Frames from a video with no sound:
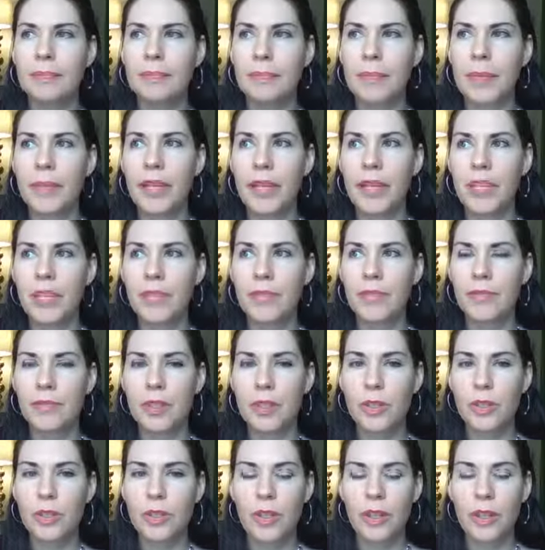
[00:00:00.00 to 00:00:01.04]
Because
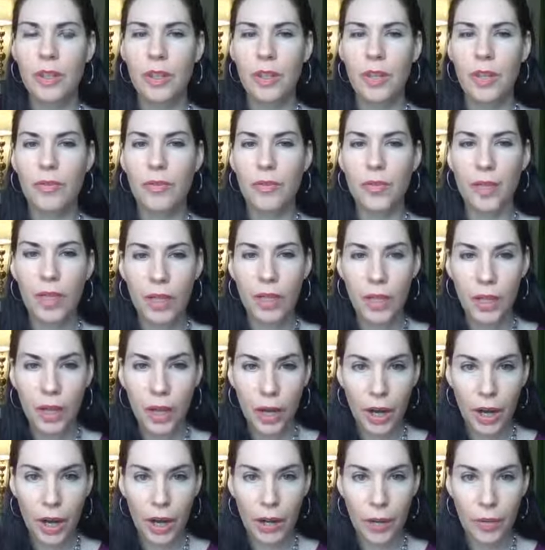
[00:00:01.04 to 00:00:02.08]
if you're going to
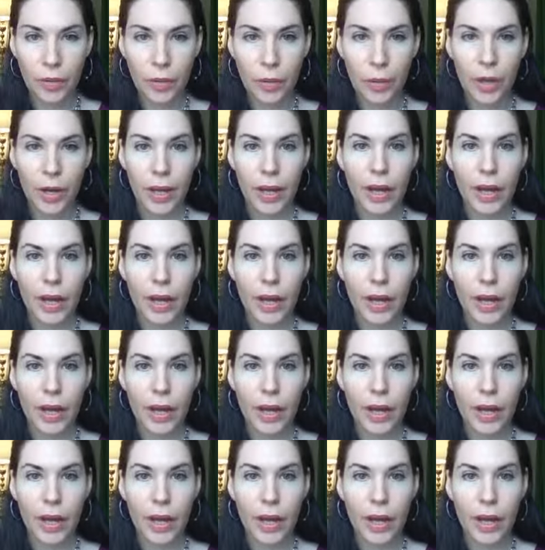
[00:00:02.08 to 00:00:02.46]
go,